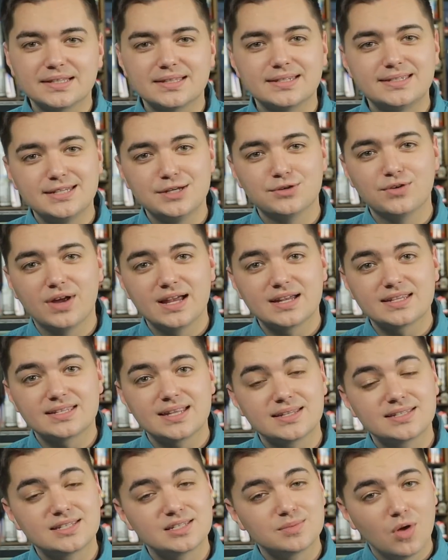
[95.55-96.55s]
like the T-Rex
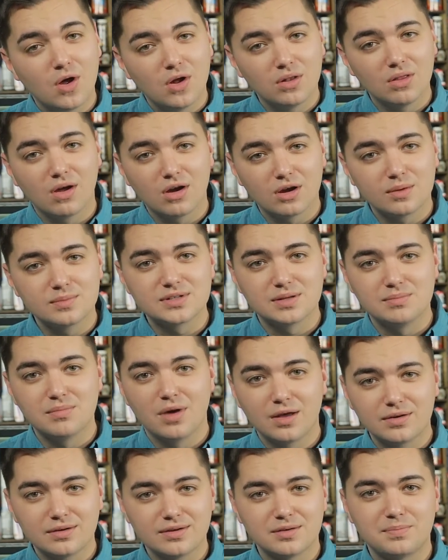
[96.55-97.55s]
has small arms in
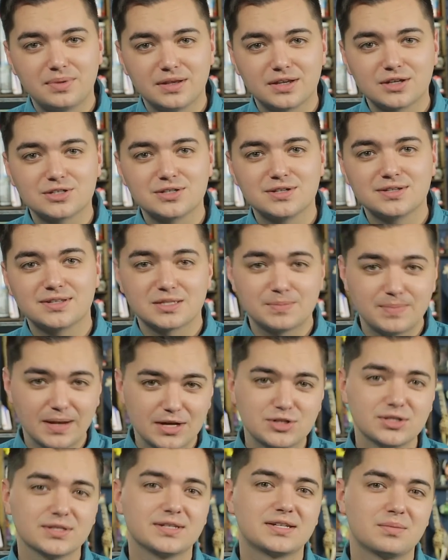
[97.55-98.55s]
modern depictions,
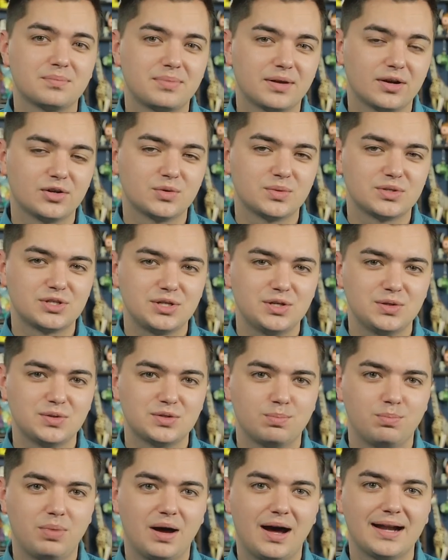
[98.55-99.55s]
especially compared to its
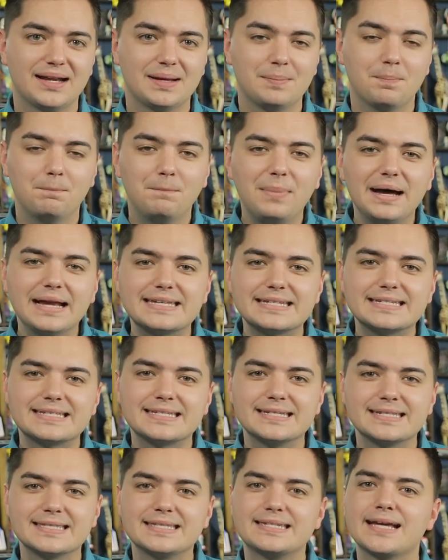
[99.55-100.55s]
huge body, but
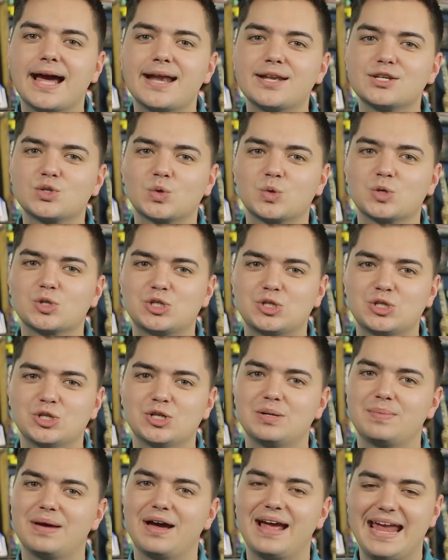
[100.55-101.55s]
since the dinosaur
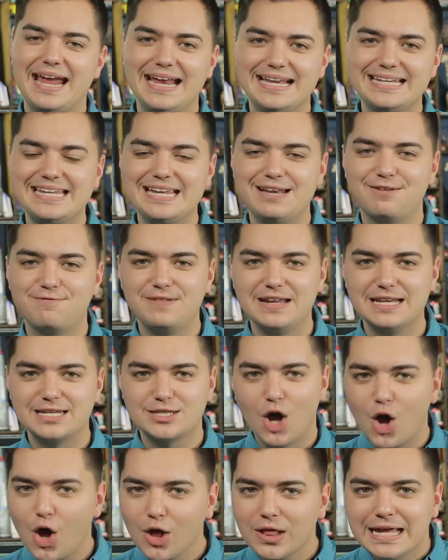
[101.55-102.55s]
stood about eighteen feet
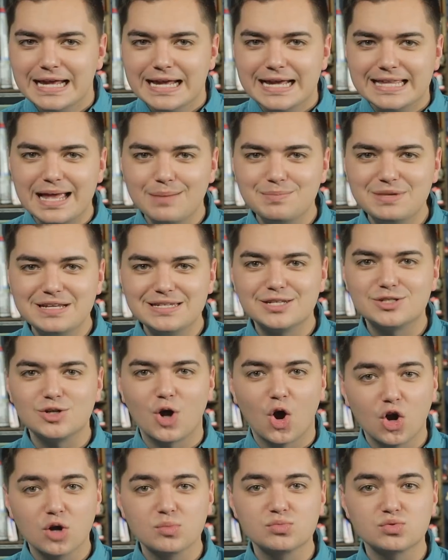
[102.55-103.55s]
tall, that means its
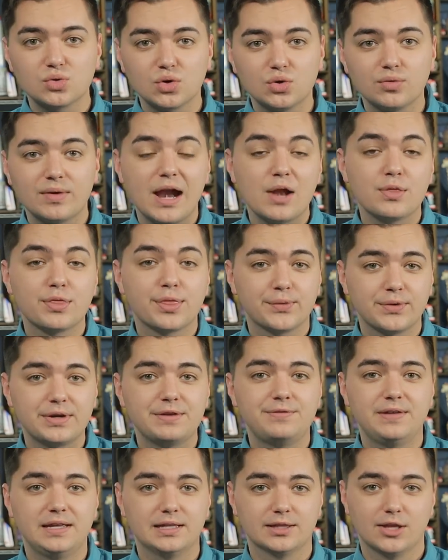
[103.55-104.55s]
arms were around three
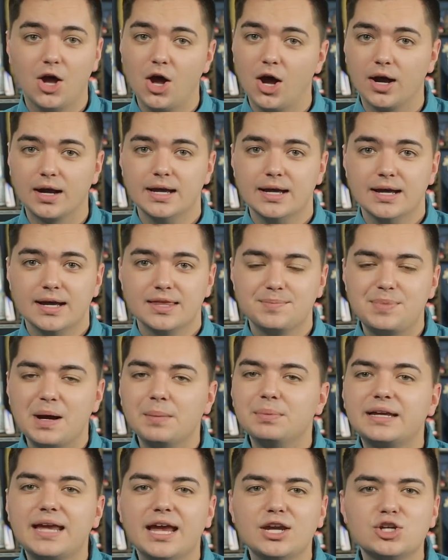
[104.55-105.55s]
feet long. The
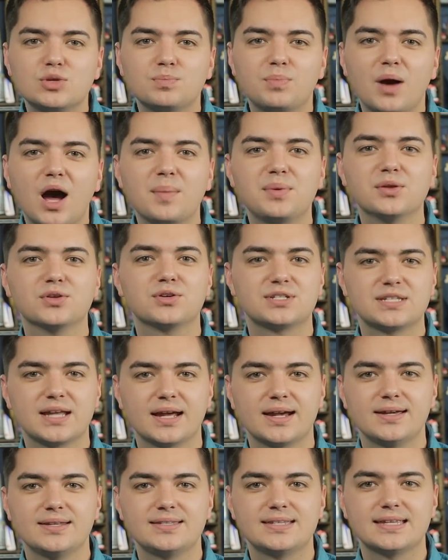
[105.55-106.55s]
publication Popular
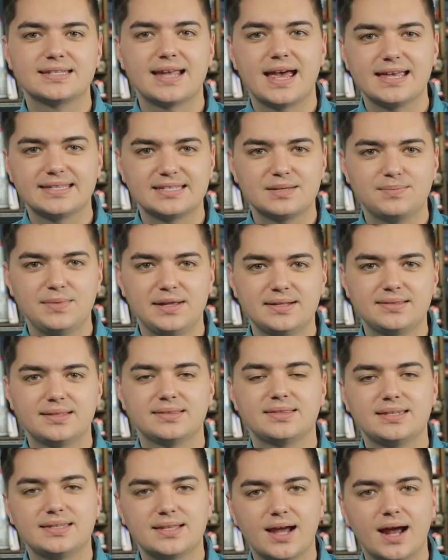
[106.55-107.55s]
Science has estimated
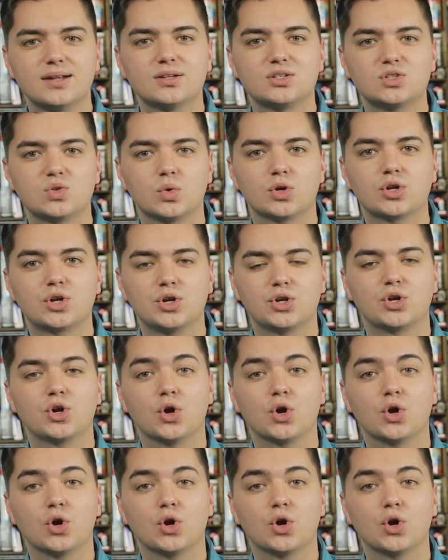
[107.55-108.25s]
that the dinosaur could